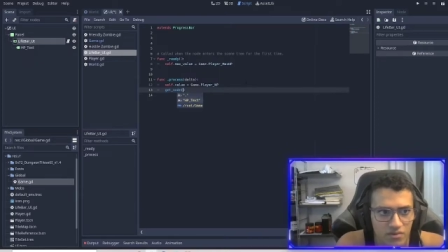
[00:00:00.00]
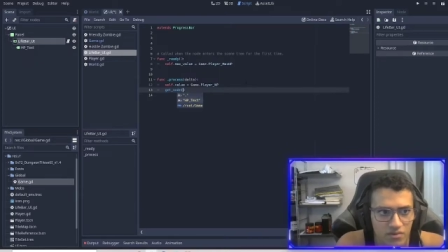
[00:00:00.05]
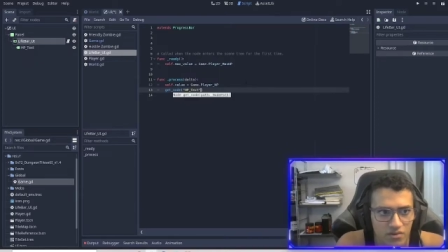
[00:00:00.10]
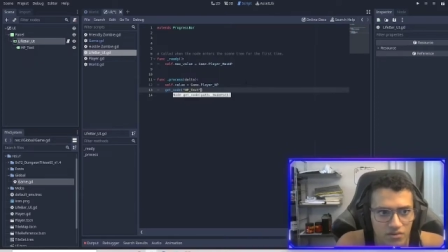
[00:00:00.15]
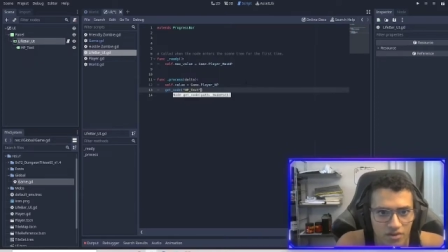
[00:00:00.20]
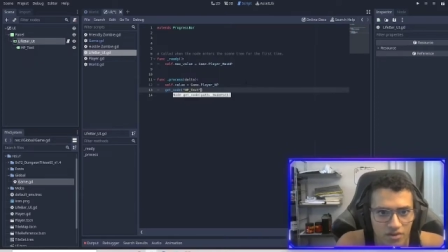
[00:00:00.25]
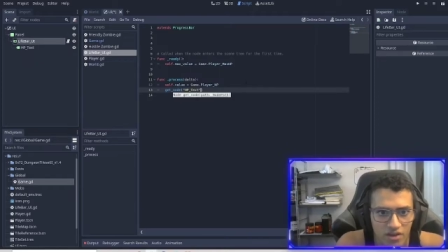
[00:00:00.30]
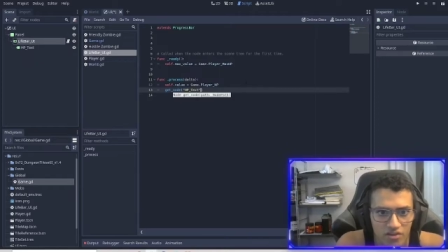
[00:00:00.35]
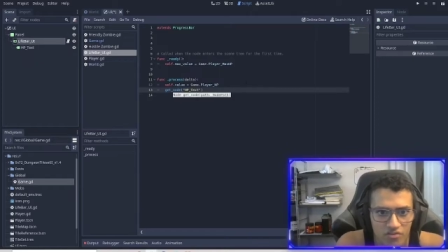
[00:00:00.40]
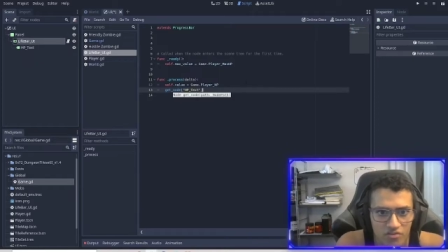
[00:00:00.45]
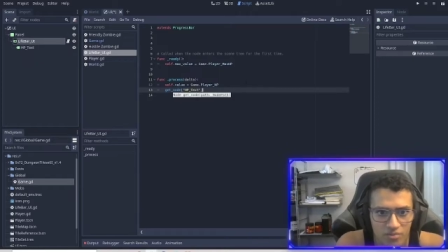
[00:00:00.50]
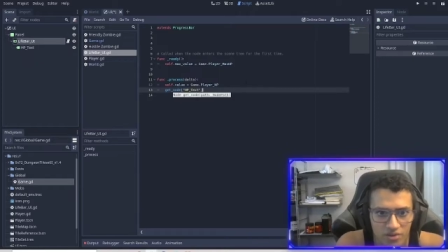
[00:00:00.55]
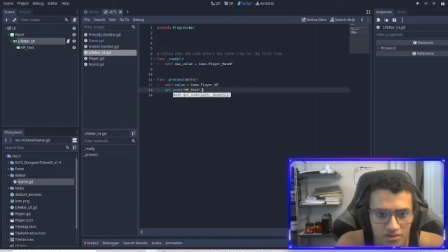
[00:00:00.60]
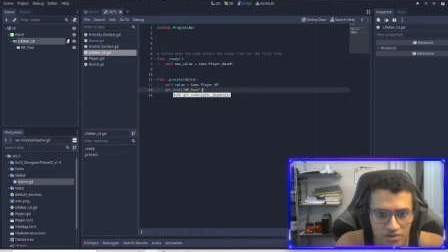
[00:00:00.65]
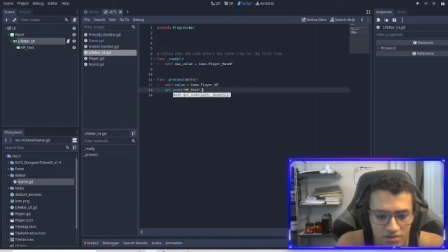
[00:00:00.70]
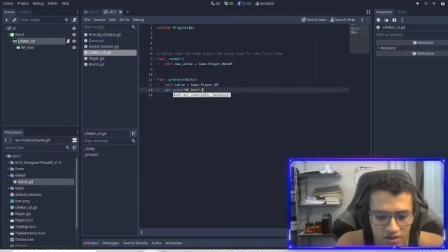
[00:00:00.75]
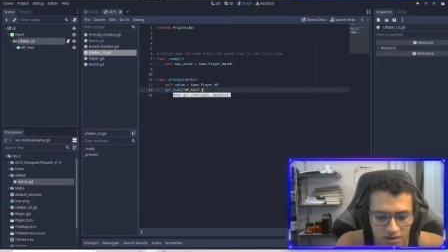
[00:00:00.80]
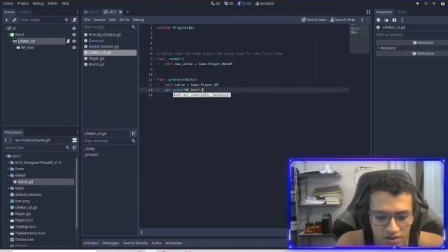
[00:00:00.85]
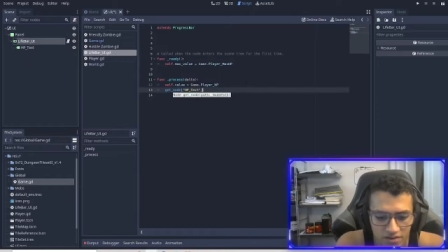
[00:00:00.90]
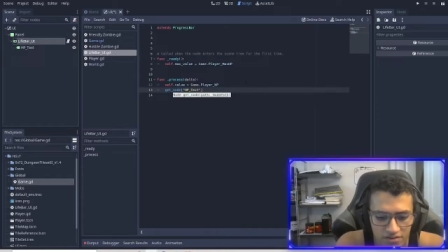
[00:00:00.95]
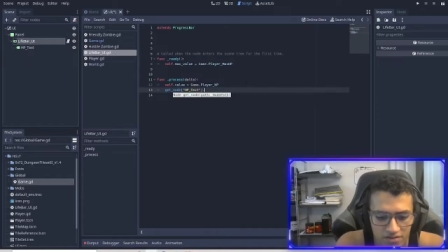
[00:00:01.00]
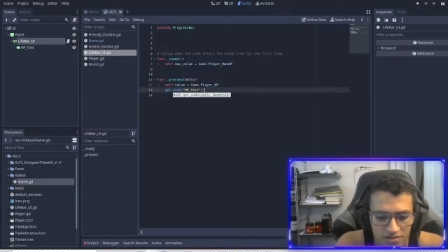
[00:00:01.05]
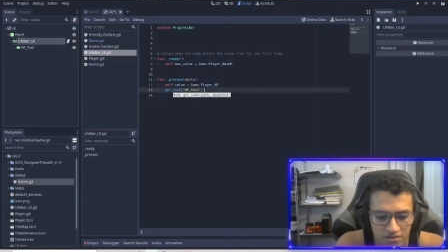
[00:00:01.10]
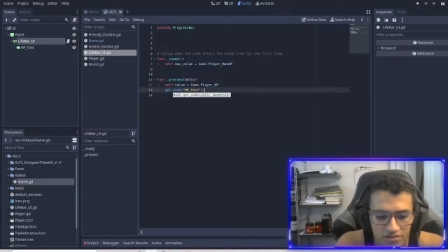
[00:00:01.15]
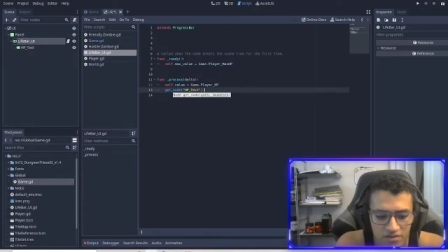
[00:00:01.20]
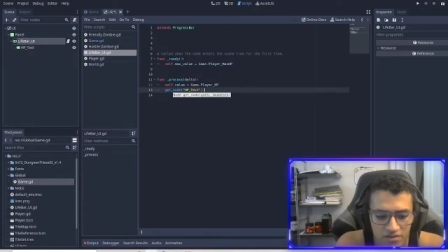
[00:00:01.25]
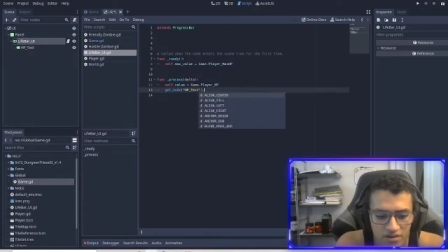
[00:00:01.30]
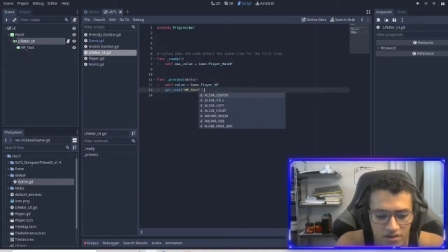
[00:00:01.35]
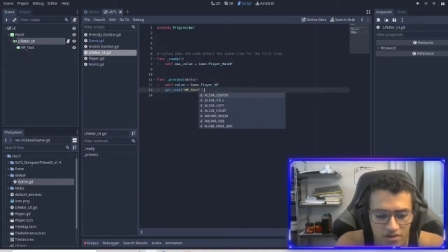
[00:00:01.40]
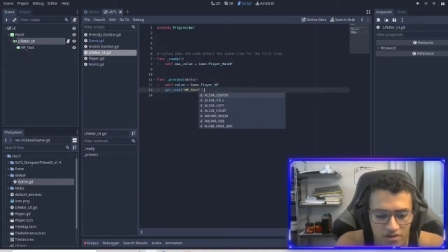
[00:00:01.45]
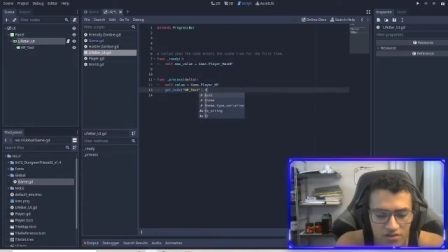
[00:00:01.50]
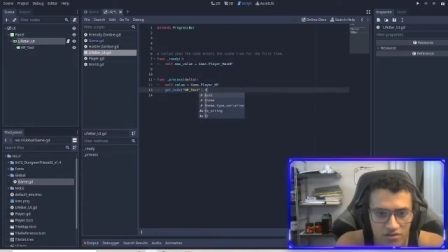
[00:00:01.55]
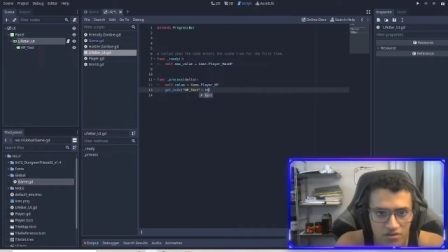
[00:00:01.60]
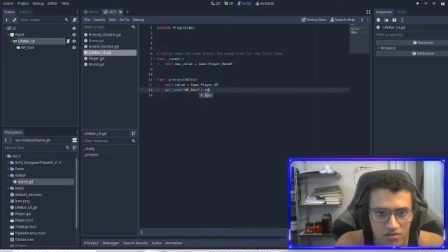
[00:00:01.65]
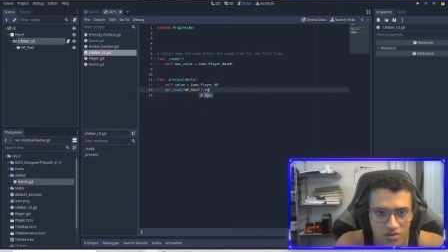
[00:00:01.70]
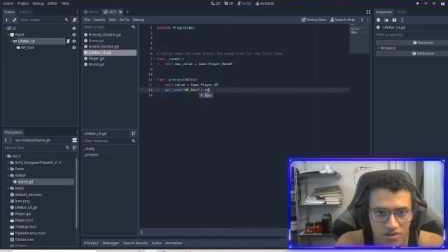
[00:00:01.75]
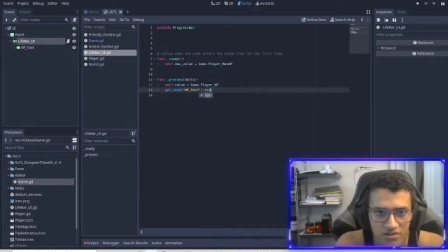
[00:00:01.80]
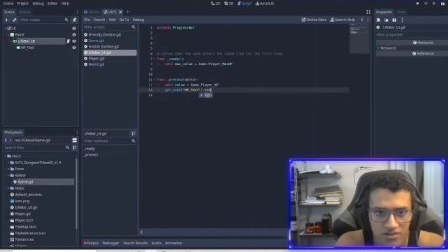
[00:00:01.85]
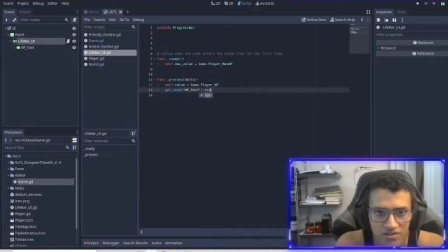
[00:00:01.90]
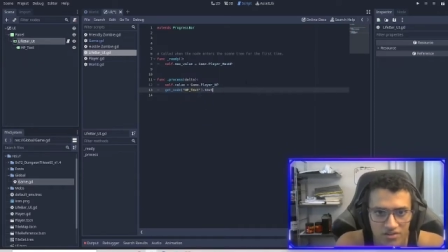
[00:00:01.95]
dot hp text
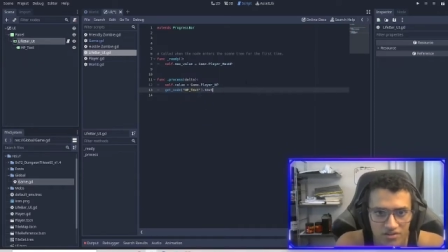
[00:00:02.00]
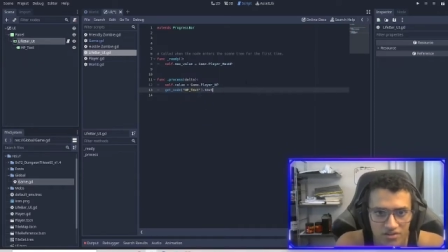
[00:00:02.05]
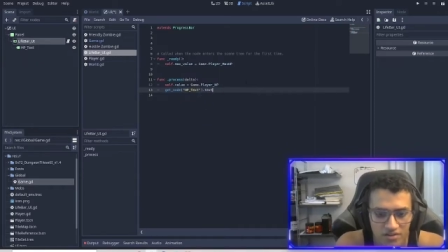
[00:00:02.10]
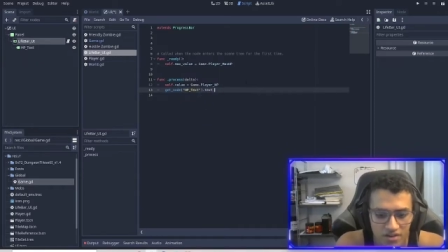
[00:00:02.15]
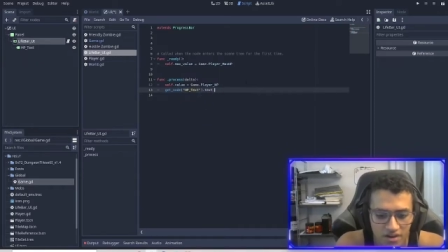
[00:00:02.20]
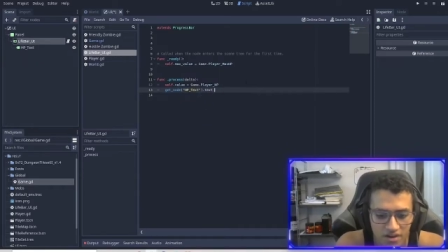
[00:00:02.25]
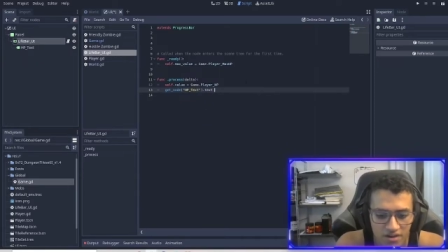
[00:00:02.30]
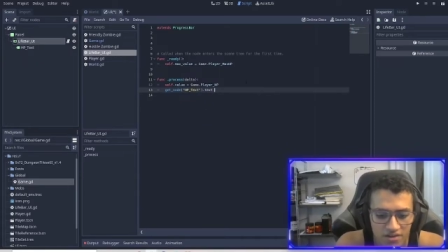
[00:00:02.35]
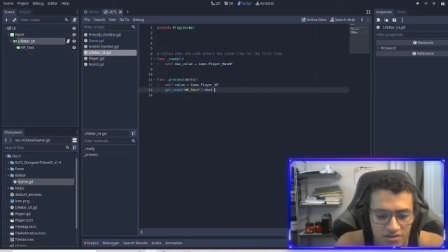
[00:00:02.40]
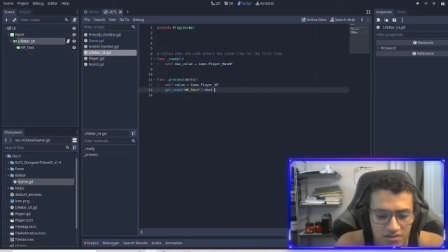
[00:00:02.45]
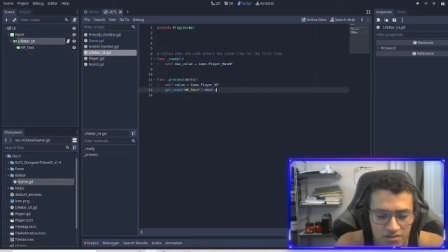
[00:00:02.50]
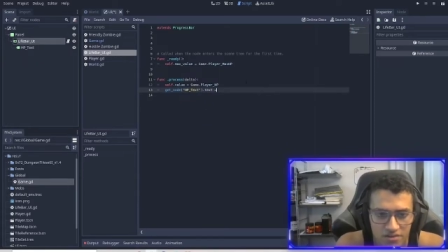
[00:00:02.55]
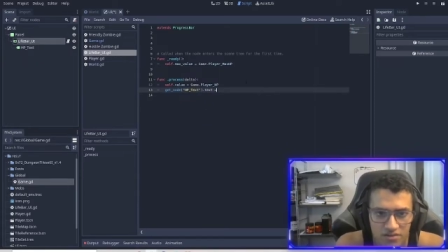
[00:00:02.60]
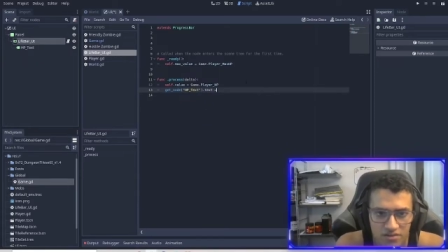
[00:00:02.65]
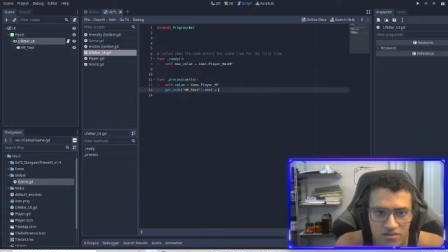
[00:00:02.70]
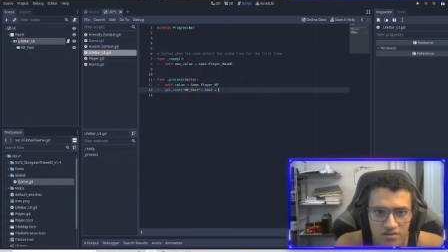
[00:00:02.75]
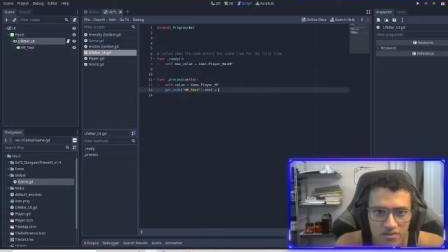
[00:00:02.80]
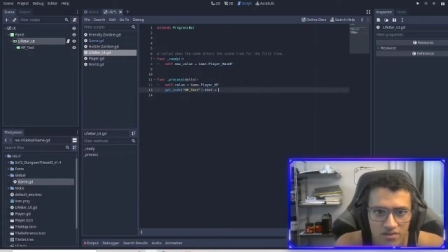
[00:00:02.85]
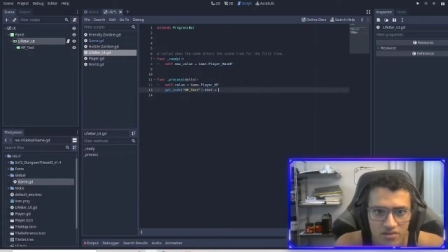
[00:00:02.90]
dot text